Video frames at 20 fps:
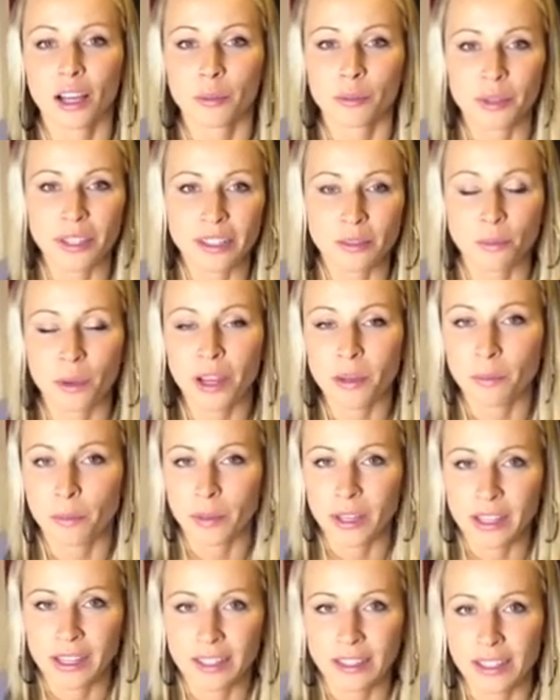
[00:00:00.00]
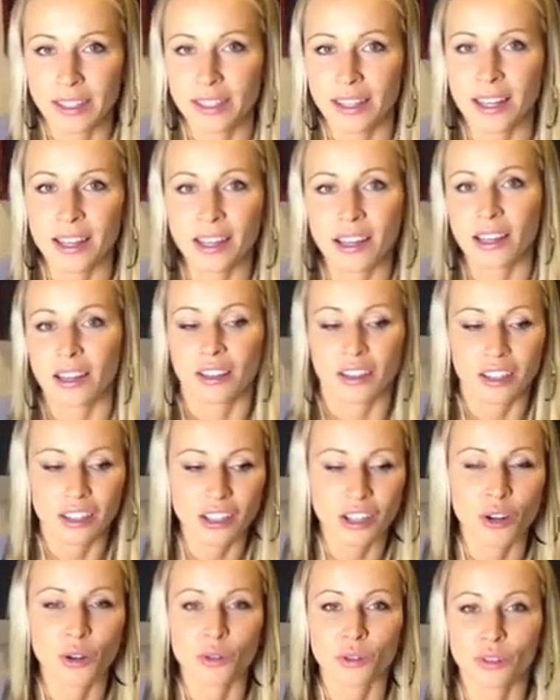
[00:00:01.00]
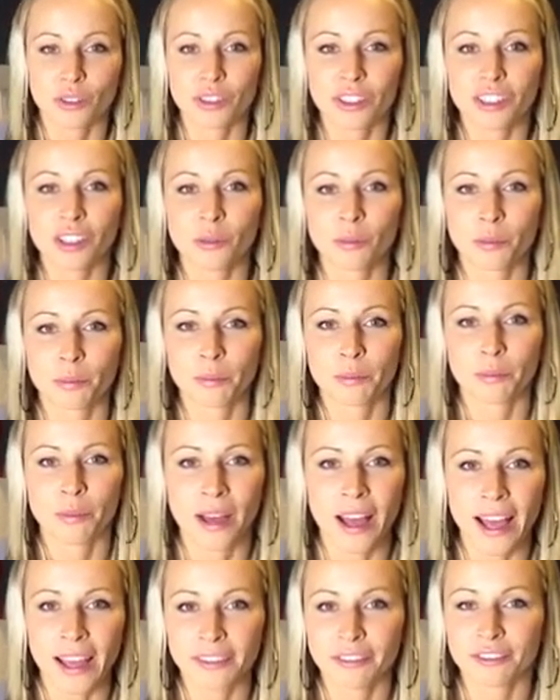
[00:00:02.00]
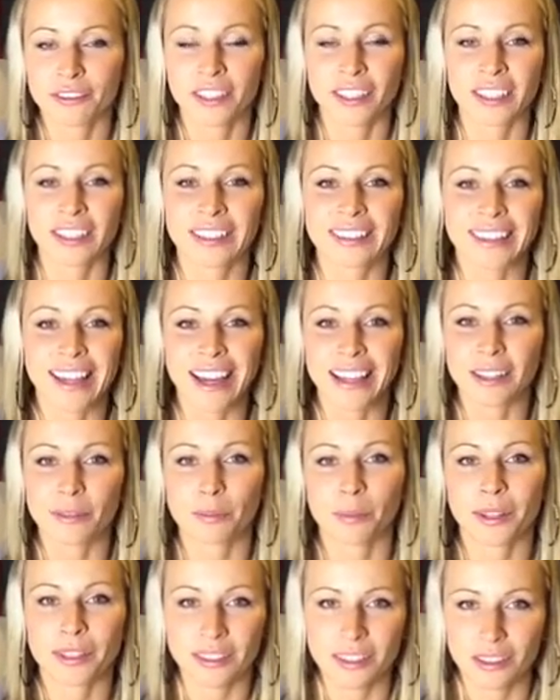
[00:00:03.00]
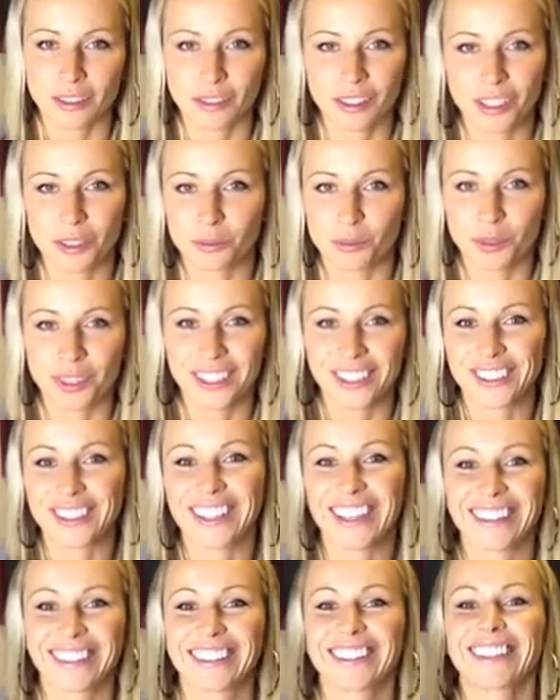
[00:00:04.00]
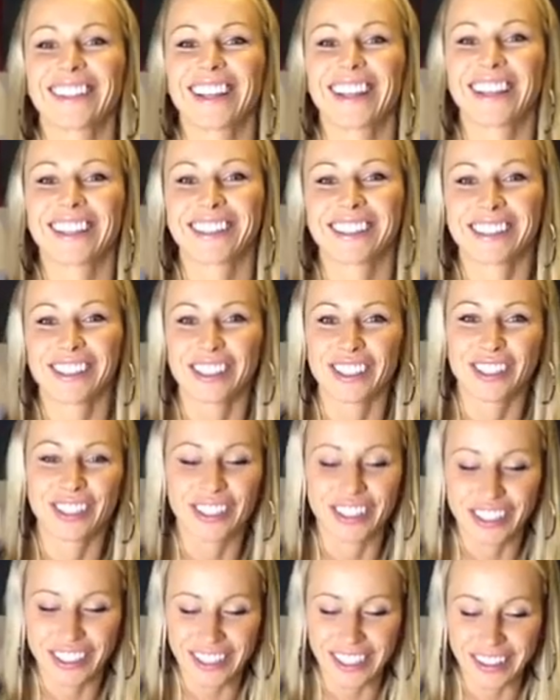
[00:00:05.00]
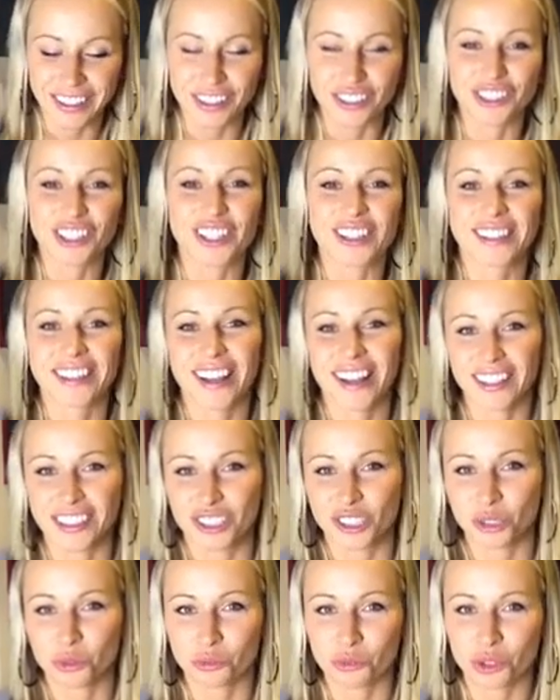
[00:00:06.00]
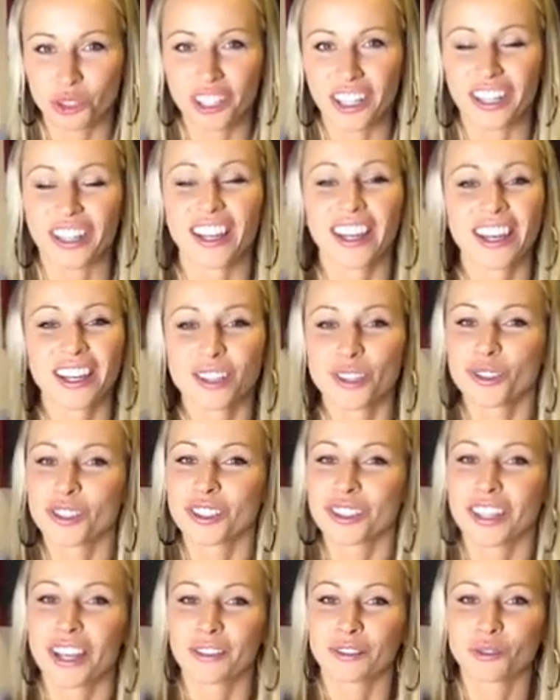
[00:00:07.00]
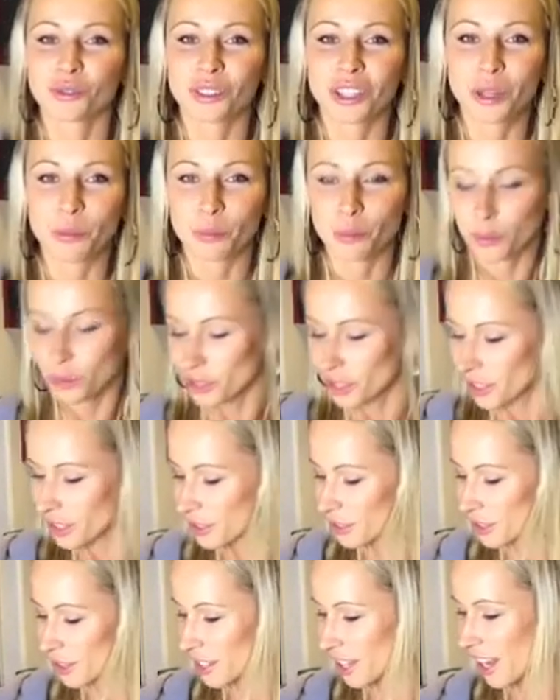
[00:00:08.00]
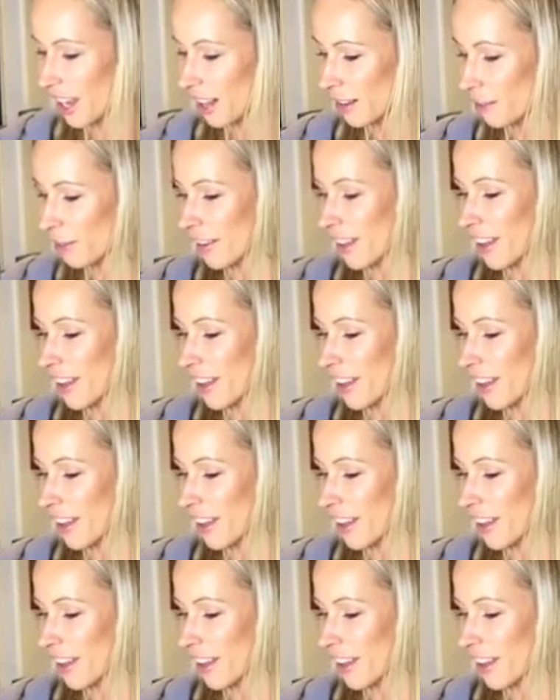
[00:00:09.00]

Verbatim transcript: piece by piece and then you know you're gonna have the entire puzzle you can put it together and you're gonna get your results don't worry you just have to keep pushing yourself